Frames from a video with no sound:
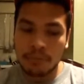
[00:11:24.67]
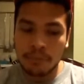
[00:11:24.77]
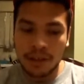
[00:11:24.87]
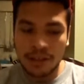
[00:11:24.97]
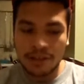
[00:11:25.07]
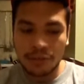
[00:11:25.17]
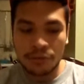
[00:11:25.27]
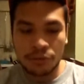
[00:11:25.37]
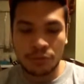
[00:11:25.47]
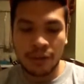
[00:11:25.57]
But due
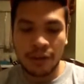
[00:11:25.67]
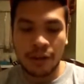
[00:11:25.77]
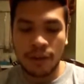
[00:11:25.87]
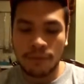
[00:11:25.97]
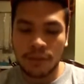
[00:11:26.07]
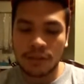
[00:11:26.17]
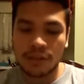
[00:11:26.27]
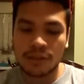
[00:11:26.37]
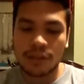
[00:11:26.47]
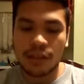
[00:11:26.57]
to their
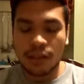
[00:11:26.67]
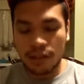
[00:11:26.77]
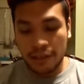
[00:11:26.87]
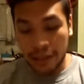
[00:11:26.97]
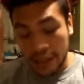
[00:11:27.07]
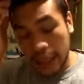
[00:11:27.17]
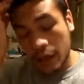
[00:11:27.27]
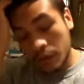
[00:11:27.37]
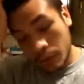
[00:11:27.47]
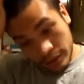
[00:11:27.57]
efforts, the
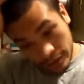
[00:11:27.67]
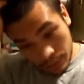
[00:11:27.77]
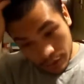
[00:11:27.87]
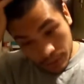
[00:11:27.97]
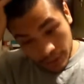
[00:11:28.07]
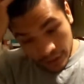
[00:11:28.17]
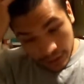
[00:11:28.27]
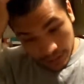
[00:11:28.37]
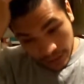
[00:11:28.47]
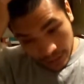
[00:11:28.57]
8-hour workday was put
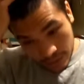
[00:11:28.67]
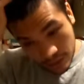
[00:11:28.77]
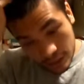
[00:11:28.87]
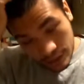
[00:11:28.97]
into place,